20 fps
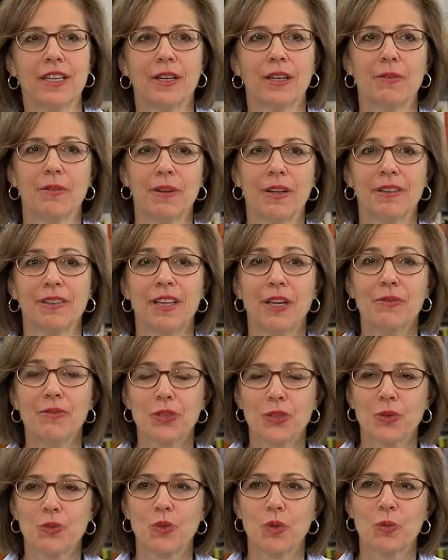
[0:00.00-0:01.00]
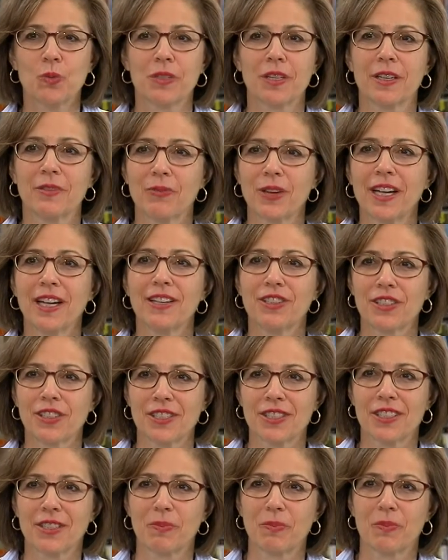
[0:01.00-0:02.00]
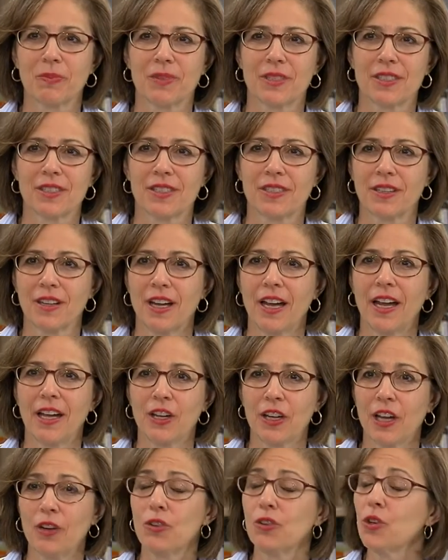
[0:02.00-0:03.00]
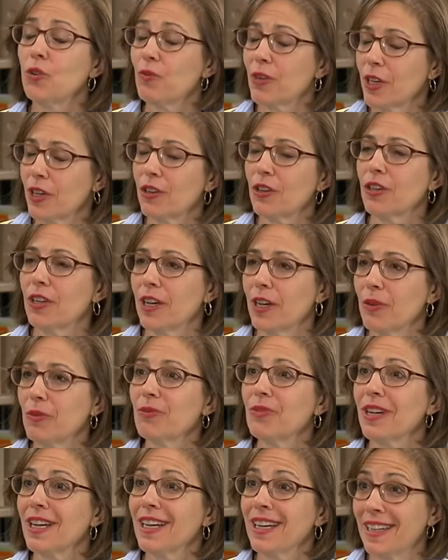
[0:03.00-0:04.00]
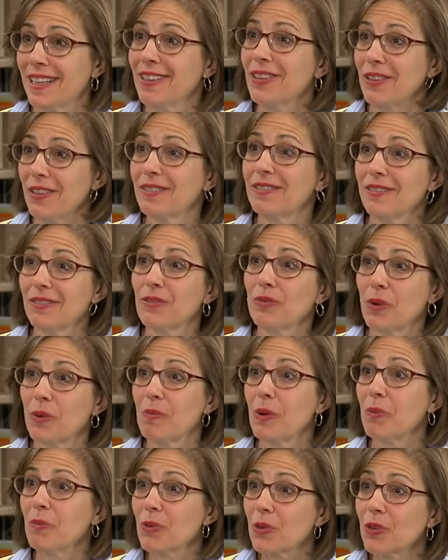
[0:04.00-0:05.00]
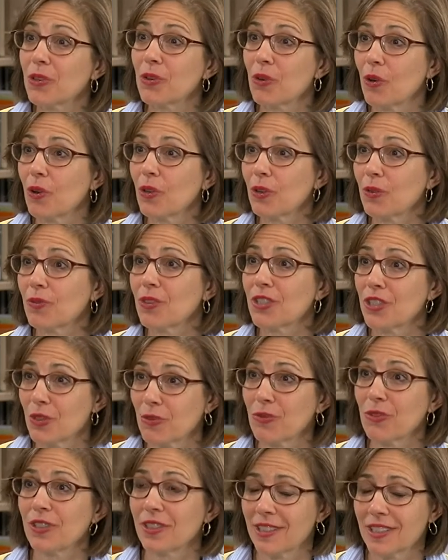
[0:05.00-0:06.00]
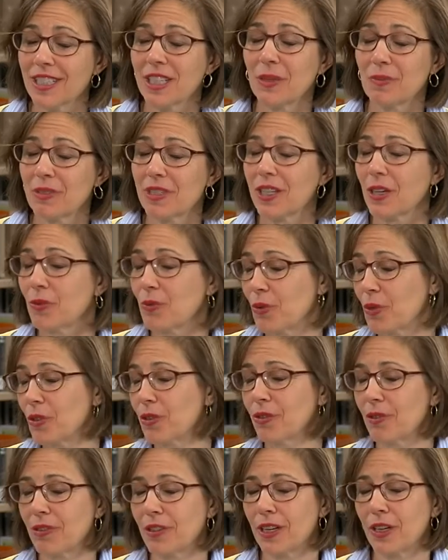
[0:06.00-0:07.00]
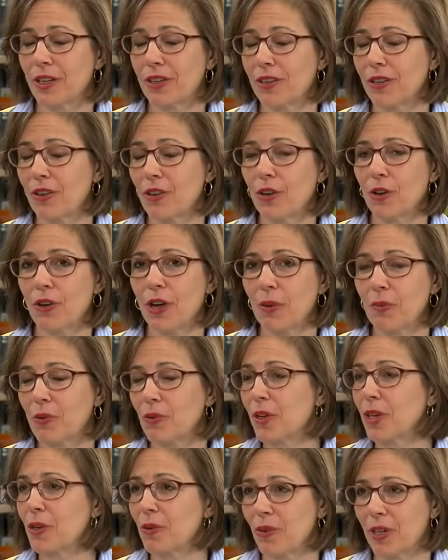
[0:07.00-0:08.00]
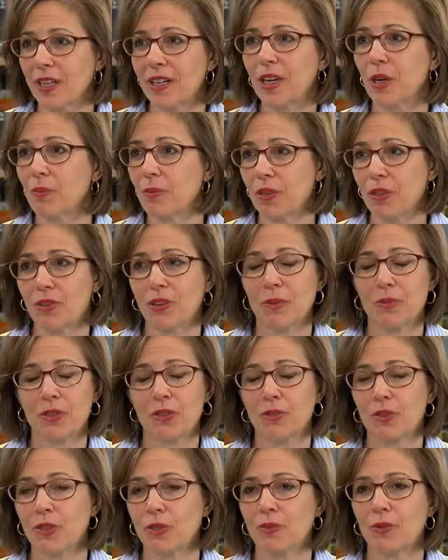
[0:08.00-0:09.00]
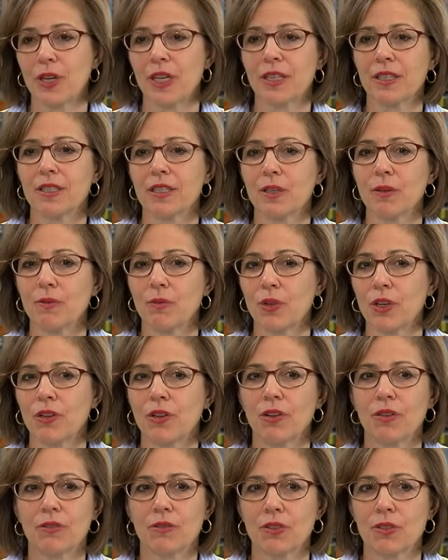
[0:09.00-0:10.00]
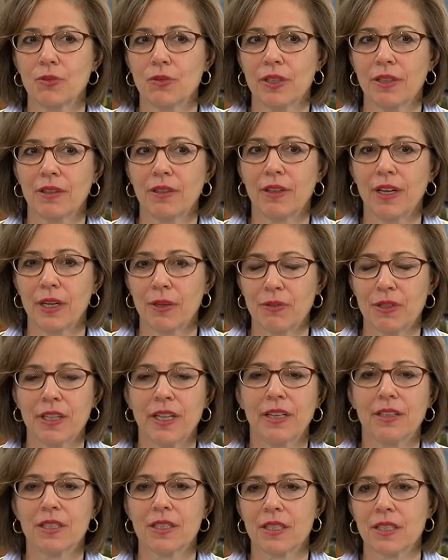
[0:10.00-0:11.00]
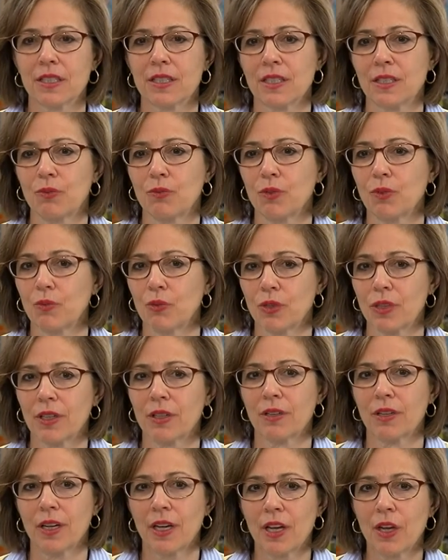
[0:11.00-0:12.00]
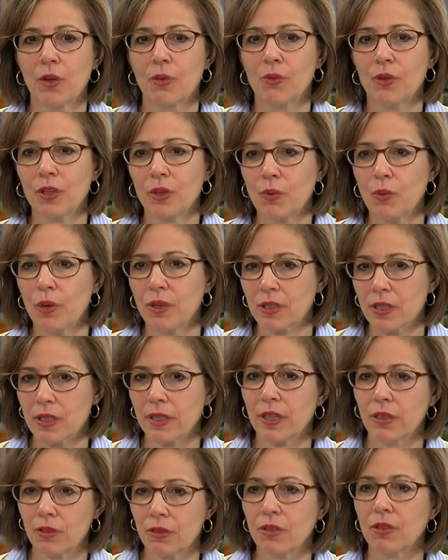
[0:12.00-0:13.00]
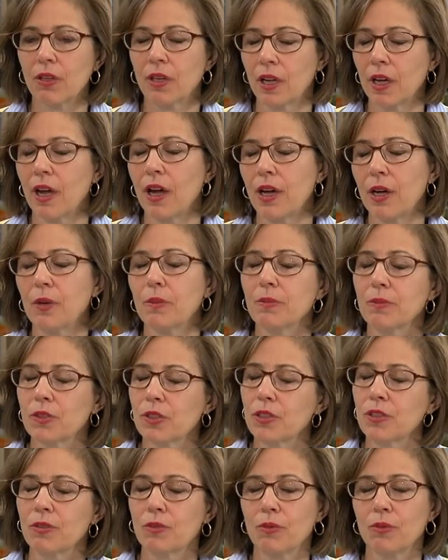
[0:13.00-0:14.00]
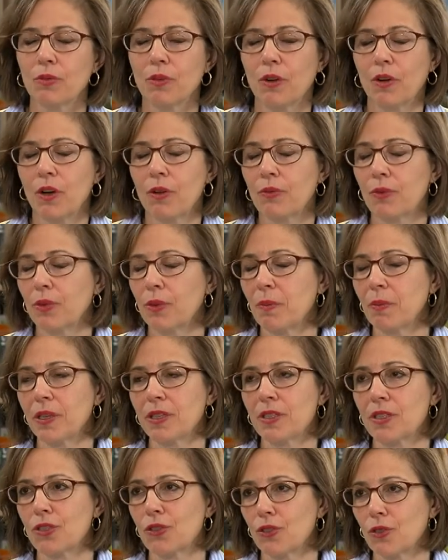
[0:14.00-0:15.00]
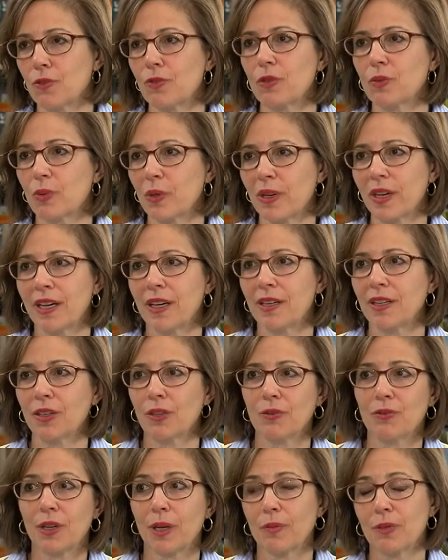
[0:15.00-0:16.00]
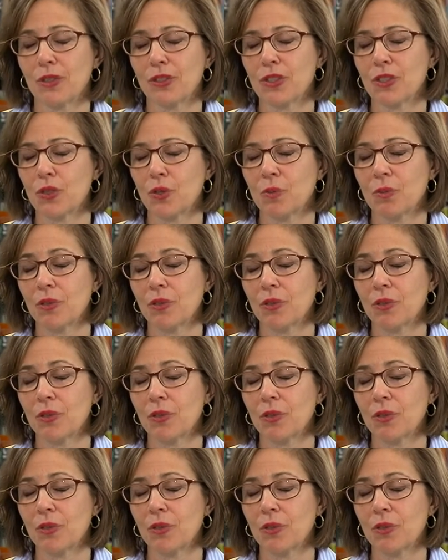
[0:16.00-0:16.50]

uh, 11 groups. If I had to, st- I, I don't know if I could have remembered all of the different teams that were that are operating right now. But you're absolutely right. Um, we are doing a lot of analysis, and we're working really well together um, to offer the best service we can in a fabulous new